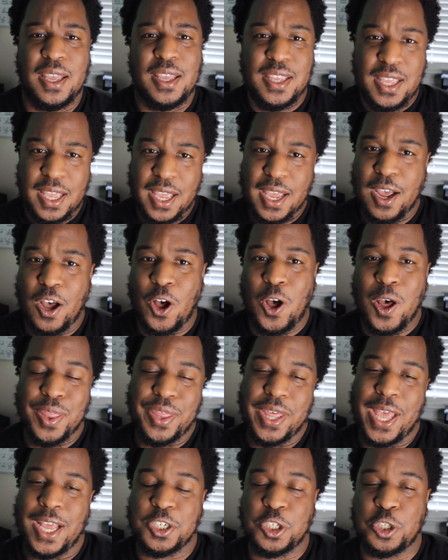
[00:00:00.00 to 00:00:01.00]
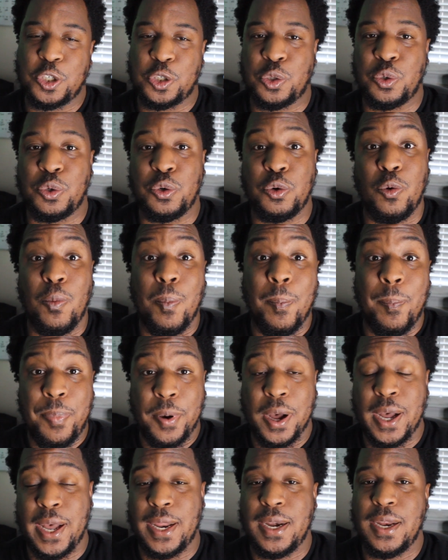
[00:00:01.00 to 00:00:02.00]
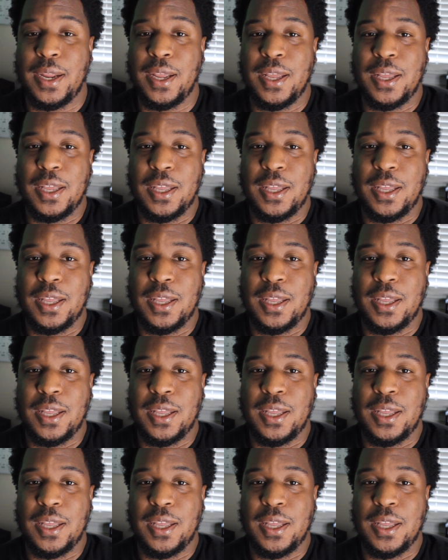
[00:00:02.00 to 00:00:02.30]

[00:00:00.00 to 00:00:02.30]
yeah, all that's true, but